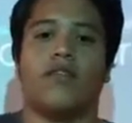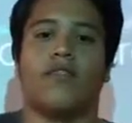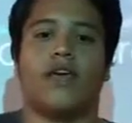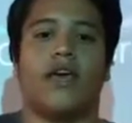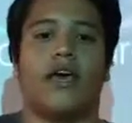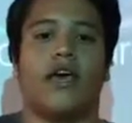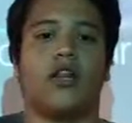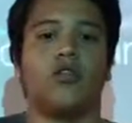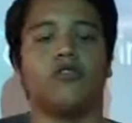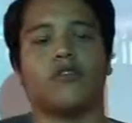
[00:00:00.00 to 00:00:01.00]
the
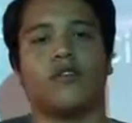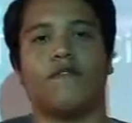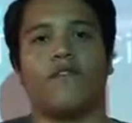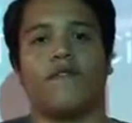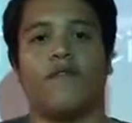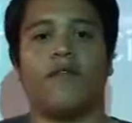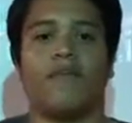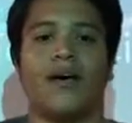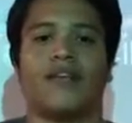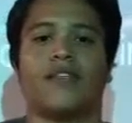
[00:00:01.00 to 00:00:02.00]
loss of the
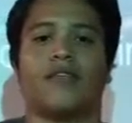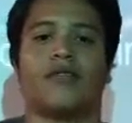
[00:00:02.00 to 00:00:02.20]
feedback's